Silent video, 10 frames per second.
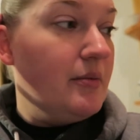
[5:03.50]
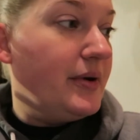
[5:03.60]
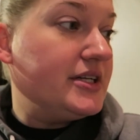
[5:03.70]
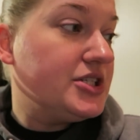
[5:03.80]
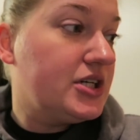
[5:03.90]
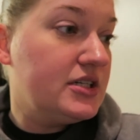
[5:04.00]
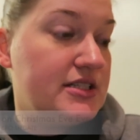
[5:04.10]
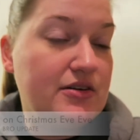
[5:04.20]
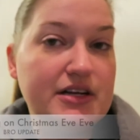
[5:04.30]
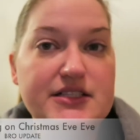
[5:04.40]
but
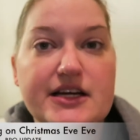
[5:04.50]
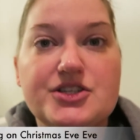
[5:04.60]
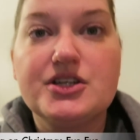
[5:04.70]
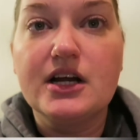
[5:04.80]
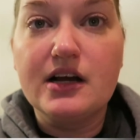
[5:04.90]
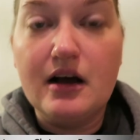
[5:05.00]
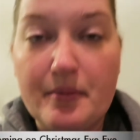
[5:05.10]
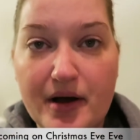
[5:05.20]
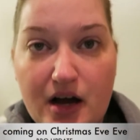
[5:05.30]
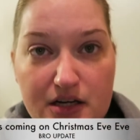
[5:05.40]
turns out he's actually gonna
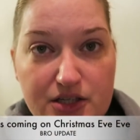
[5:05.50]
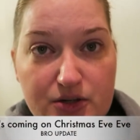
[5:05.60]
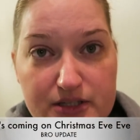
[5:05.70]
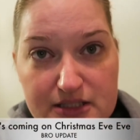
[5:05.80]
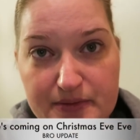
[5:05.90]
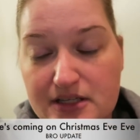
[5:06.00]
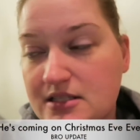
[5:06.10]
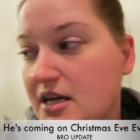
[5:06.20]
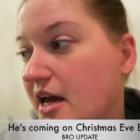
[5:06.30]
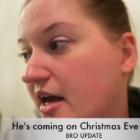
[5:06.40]
come on
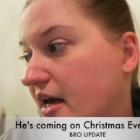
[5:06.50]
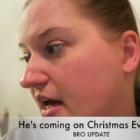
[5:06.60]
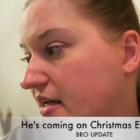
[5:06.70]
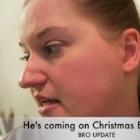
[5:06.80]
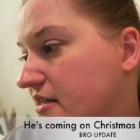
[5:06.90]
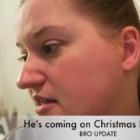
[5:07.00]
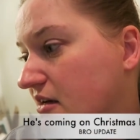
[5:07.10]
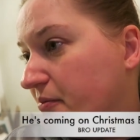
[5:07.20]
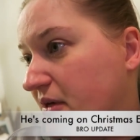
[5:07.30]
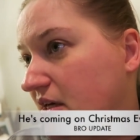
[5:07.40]
Christmas and he's
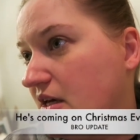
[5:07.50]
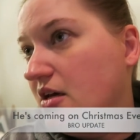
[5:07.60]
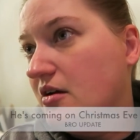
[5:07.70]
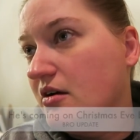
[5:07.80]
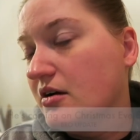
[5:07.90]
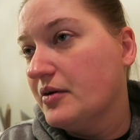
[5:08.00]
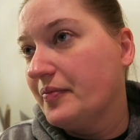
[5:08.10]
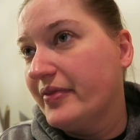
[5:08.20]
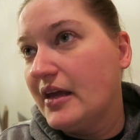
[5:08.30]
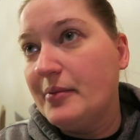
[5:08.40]
gonna be
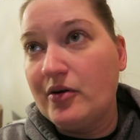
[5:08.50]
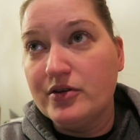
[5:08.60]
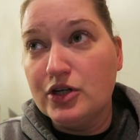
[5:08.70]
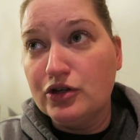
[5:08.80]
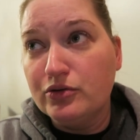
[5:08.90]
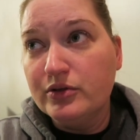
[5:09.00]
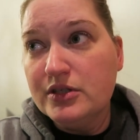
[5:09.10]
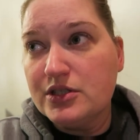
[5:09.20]
here about noon.